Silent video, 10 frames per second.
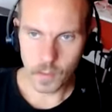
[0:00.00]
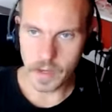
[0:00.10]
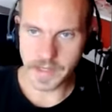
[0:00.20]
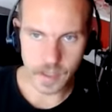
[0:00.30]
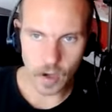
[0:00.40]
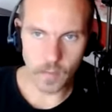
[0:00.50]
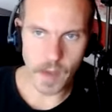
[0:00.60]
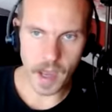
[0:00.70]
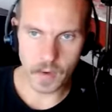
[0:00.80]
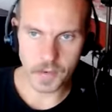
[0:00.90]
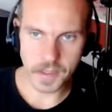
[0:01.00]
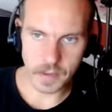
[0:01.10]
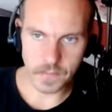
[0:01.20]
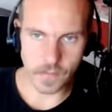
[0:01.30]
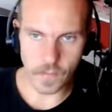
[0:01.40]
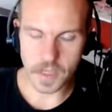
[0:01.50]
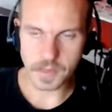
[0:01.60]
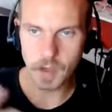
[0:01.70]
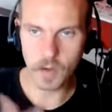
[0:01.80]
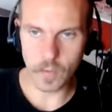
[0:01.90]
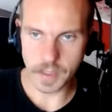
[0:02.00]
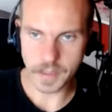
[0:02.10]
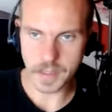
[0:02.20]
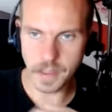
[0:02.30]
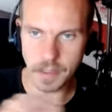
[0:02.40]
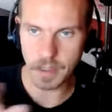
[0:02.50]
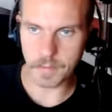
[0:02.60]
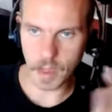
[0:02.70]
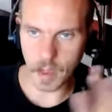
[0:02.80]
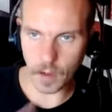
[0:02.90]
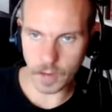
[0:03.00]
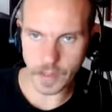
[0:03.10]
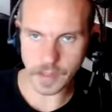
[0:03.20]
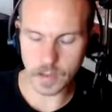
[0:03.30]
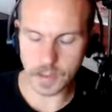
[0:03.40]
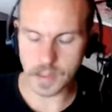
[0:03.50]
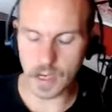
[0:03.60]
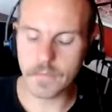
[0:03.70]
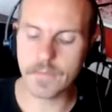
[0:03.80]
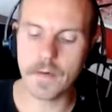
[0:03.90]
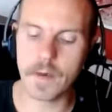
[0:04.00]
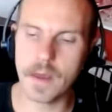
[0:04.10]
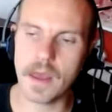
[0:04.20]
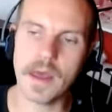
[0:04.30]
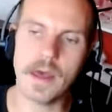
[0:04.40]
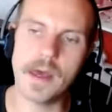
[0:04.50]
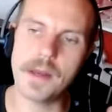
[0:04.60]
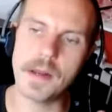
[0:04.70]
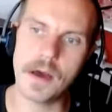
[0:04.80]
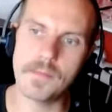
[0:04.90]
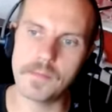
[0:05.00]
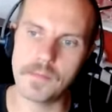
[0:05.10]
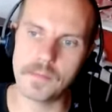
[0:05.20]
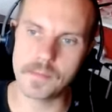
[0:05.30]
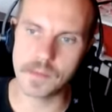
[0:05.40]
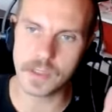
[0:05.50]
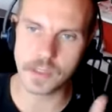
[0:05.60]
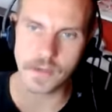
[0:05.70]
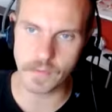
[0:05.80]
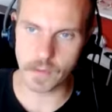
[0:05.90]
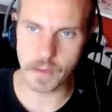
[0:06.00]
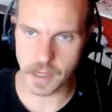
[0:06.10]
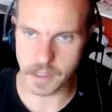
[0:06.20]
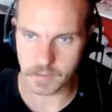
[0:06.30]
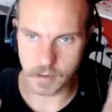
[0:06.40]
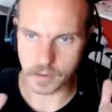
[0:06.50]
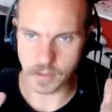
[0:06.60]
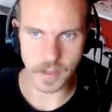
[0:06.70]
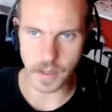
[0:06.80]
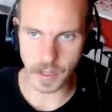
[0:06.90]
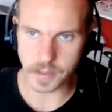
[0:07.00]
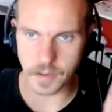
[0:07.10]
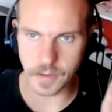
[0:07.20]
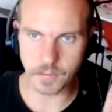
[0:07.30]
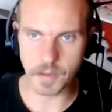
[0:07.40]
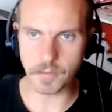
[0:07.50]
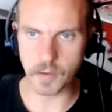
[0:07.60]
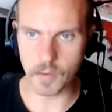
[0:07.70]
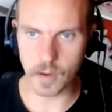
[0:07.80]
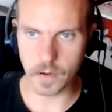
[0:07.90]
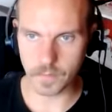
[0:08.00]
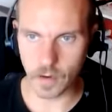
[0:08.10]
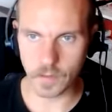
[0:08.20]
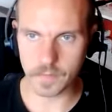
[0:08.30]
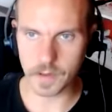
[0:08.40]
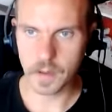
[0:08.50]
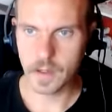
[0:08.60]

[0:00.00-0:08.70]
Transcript: when to call back, when to leave a voicemail, when to send an email, all that sort of stuff. And just give them that exposure so they get to know the people who are involved.